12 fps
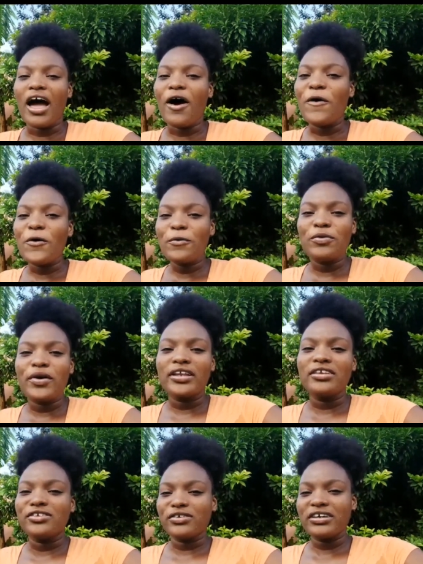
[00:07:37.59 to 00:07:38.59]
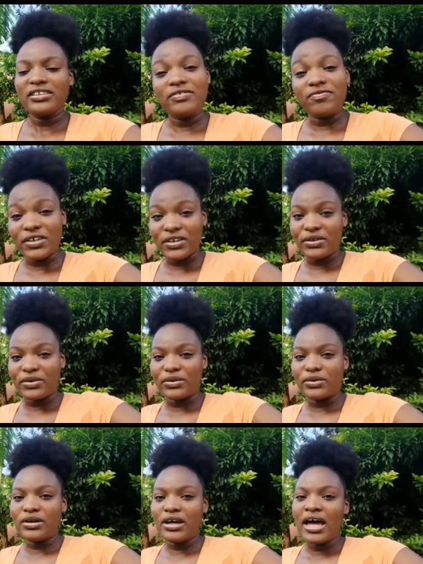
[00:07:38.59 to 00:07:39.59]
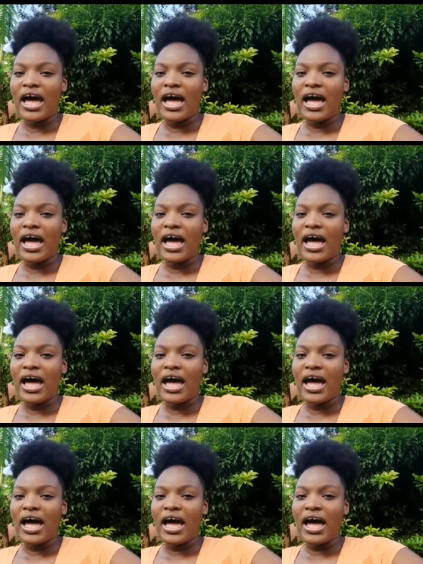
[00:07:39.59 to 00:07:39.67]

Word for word: I hope you enjoyed the video